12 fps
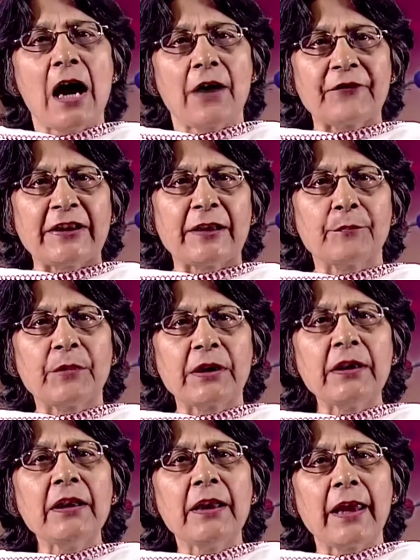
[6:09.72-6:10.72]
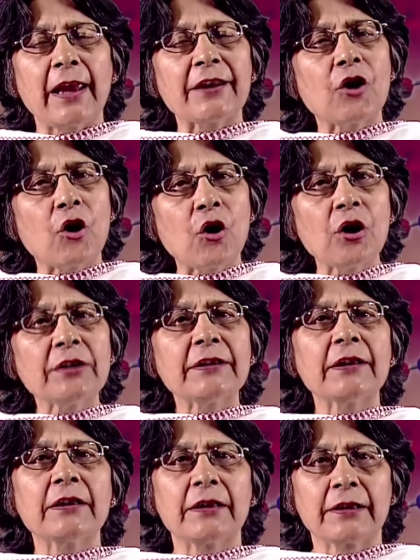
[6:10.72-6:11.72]
available, and all
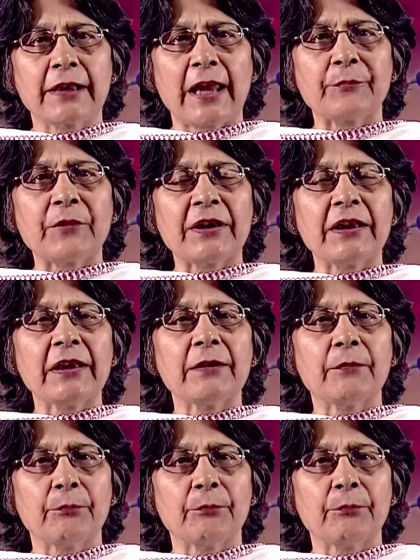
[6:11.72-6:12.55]
the library